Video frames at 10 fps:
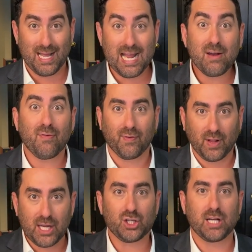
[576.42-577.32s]

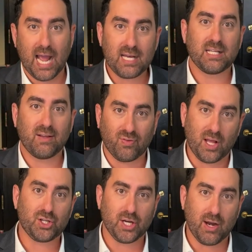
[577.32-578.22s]
inflation and
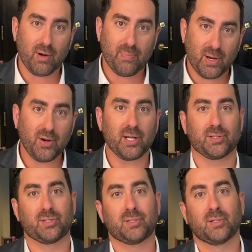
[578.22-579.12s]
deflationary
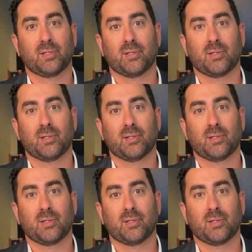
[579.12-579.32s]
periods.